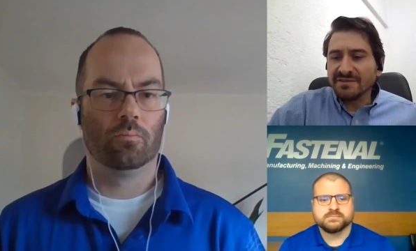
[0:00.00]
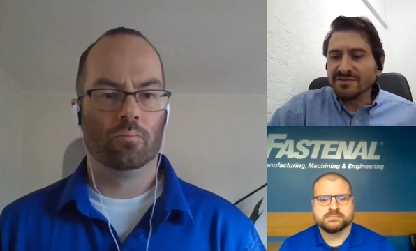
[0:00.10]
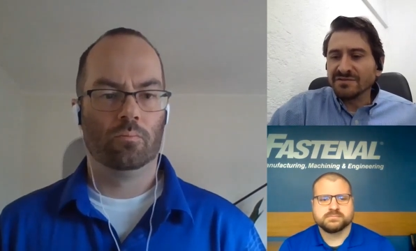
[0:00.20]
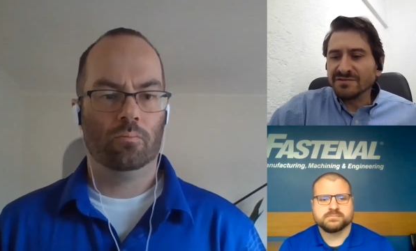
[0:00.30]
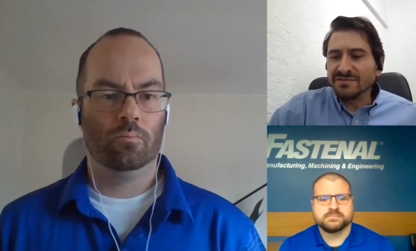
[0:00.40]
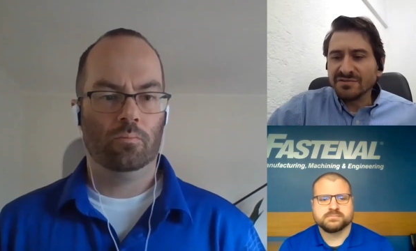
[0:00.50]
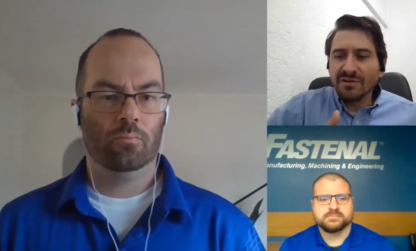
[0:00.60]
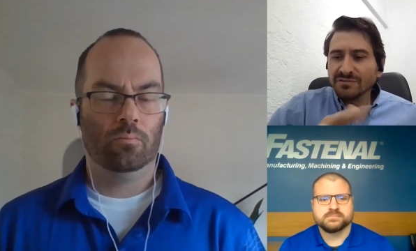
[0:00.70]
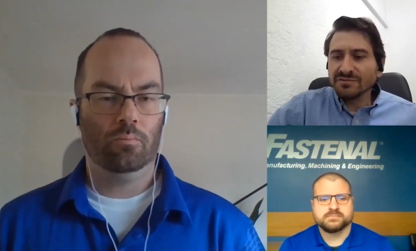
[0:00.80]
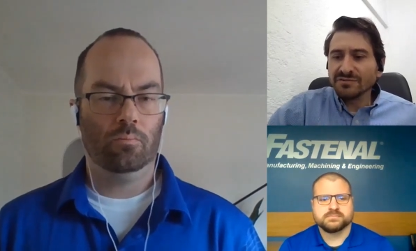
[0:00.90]
Speaker 1: to, to
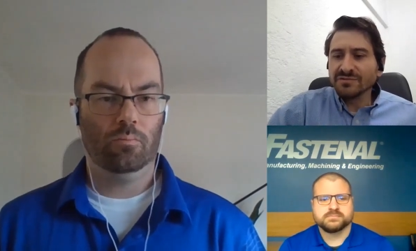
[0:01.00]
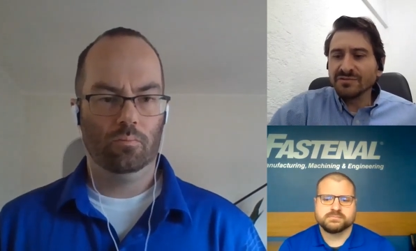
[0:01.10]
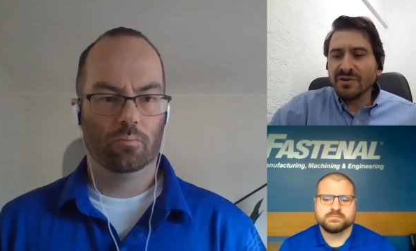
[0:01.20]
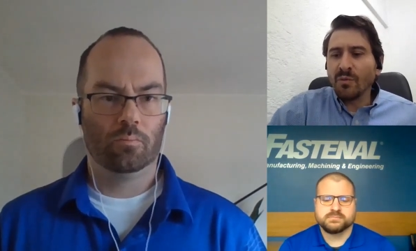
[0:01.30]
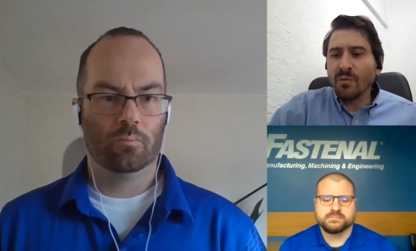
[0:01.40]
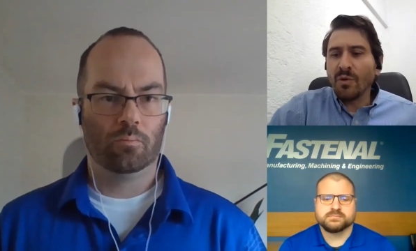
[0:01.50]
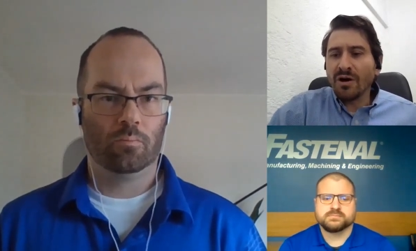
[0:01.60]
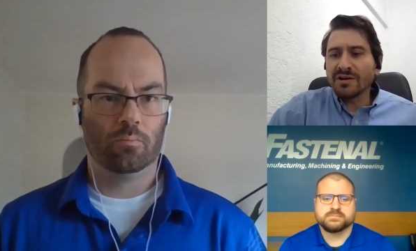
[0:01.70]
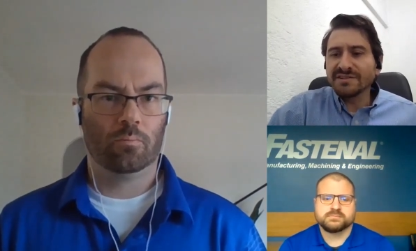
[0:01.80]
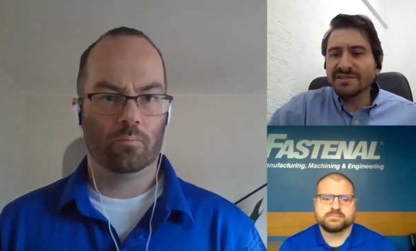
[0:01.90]
go to a
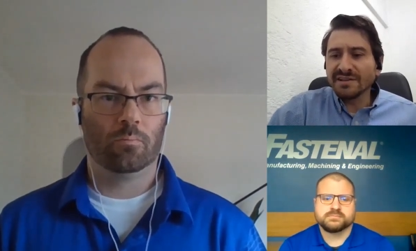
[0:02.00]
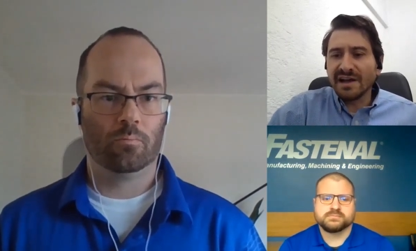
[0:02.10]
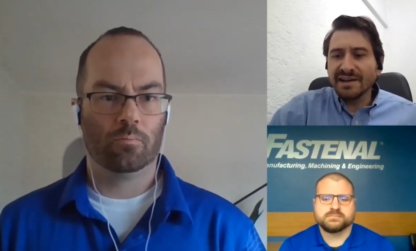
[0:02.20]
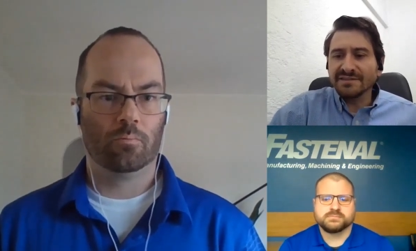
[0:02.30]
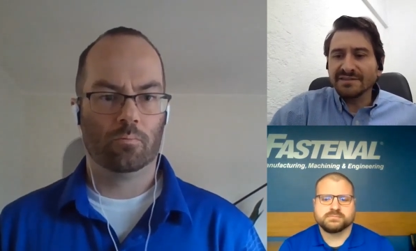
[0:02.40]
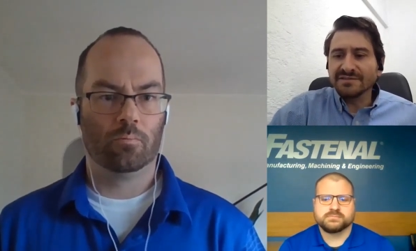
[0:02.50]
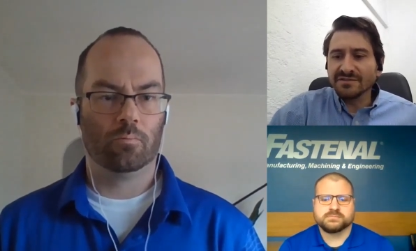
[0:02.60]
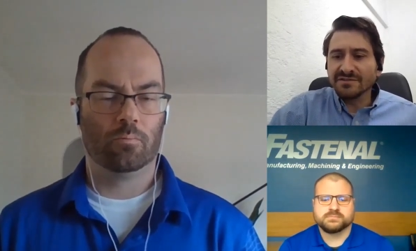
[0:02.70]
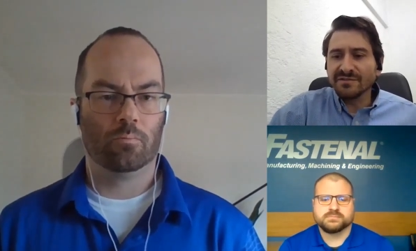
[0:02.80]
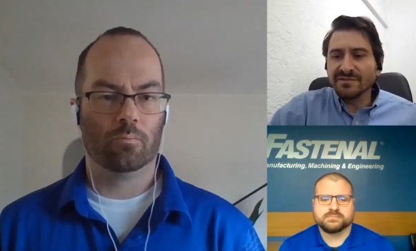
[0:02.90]
walk in the line
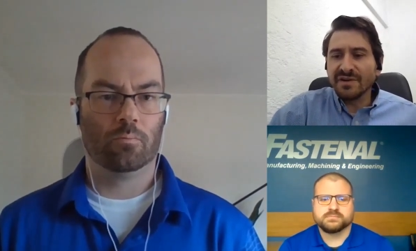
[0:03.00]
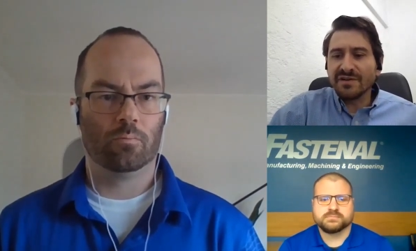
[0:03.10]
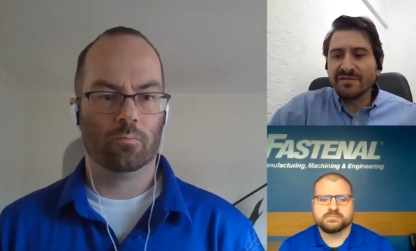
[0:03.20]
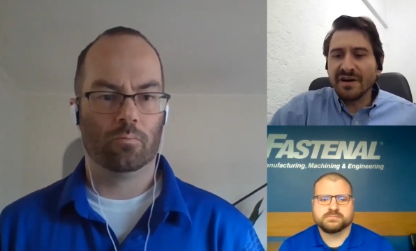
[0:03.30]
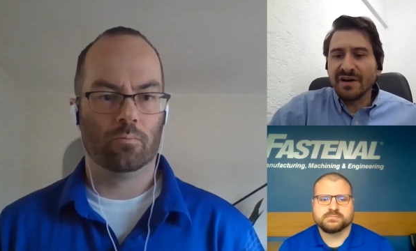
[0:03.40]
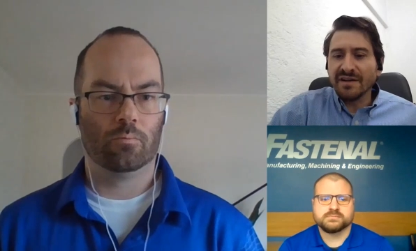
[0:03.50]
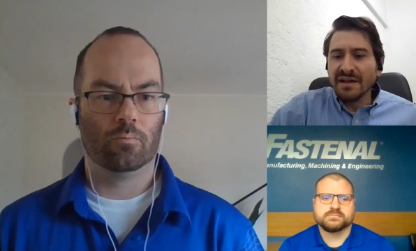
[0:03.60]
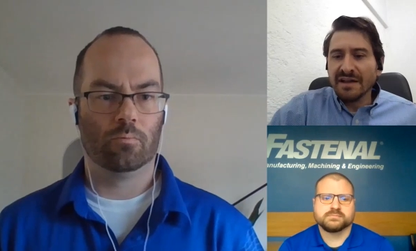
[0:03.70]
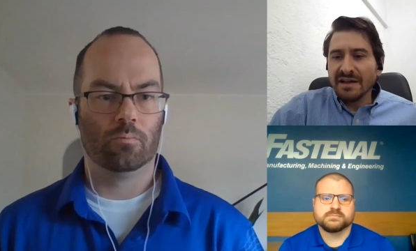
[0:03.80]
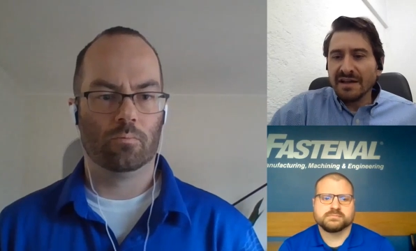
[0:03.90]
to, to verify.
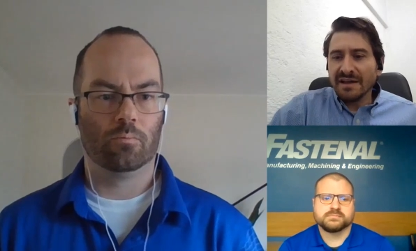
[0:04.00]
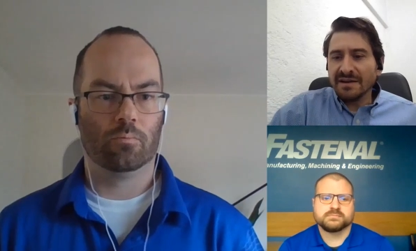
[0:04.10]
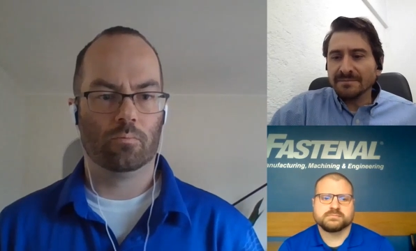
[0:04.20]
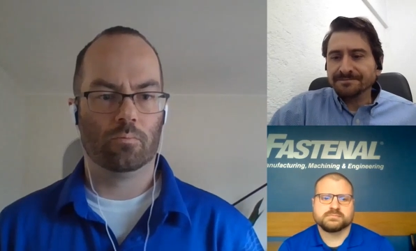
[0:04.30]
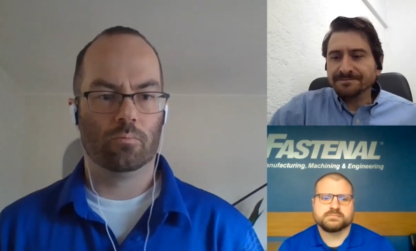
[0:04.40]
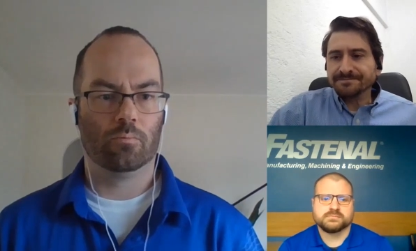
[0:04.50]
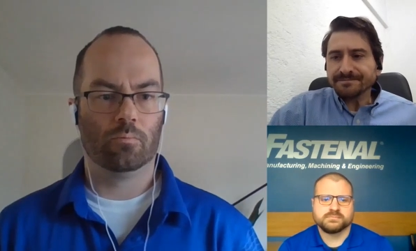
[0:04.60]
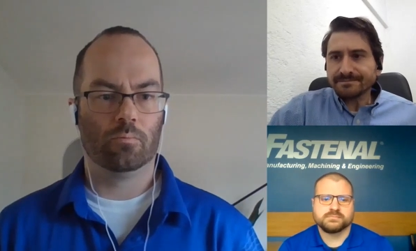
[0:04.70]
And